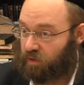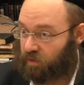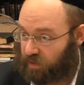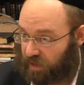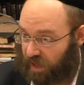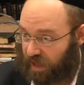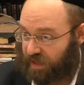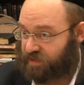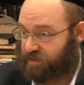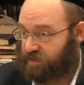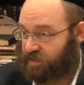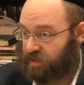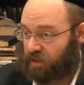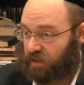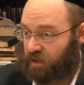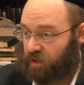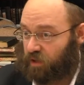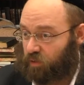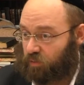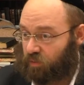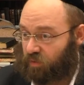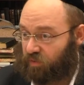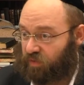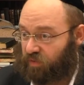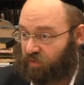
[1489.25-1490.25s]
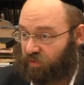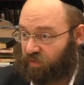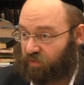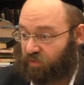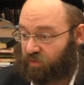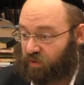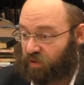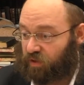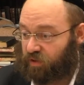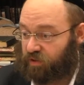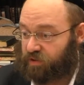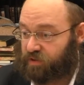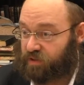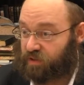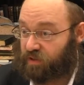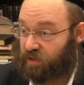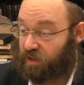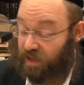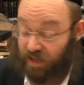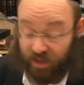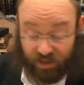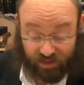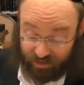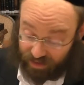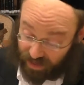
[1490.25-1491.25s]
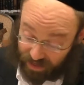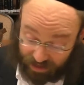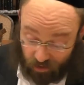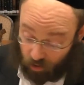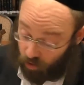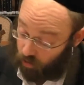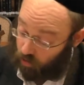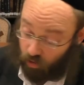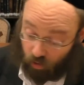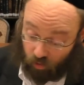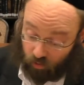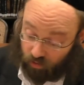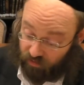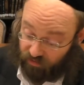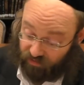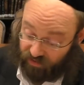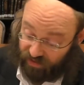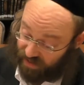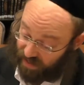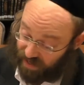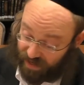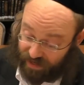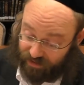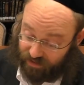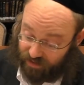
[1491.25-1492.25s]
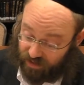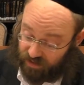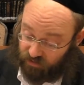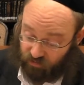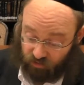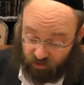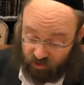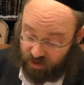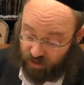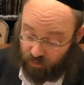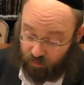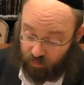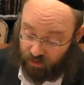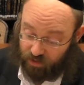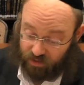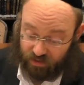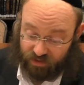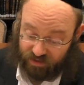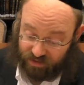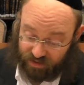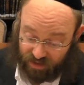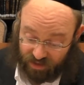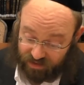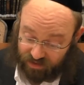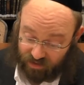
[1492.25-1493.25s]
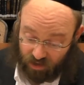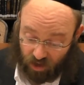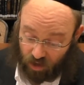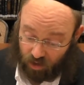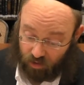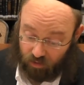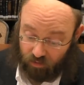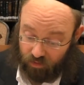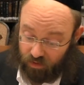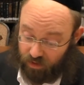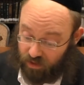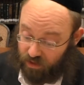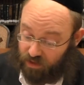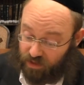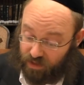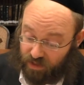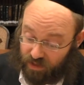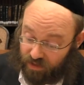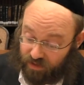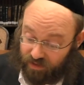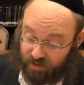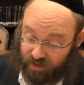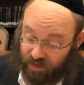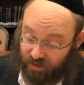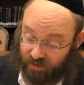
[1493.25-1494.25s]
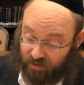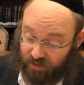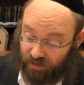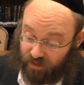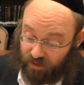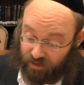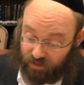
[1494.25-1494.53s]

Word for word: That's the kiyum of the fifth kois. they don't hold. Forget it. This first opinion says no. That,